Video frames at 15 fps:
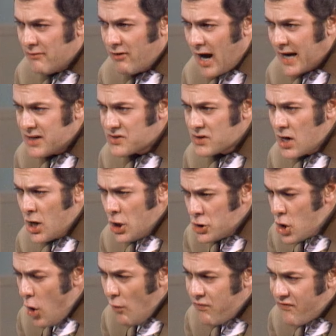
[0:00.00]
device.
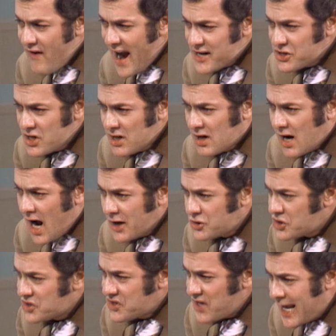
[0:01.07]
No
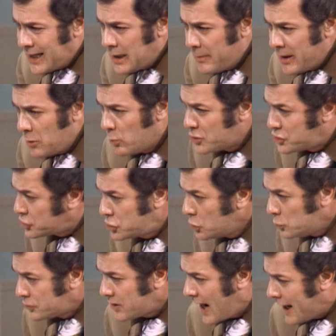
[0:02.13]
fashion-conscious enemy would
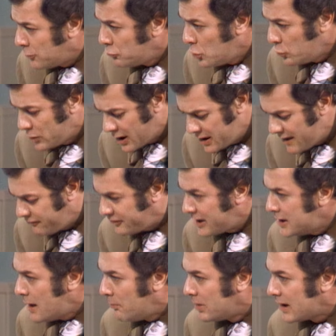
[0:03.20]
shoot and ruin a nifty
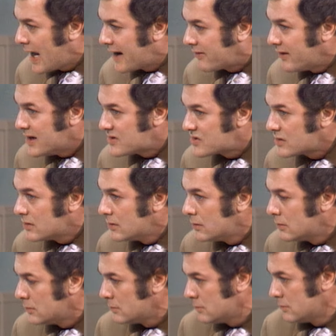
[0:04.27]
number like this.
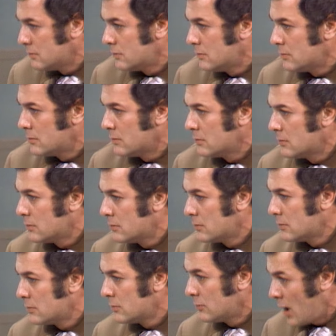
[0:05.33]

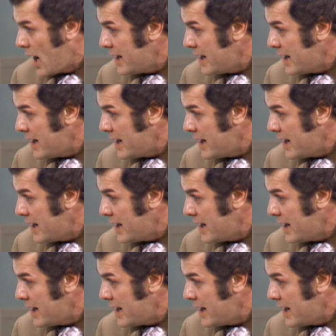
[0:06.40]
Hmm.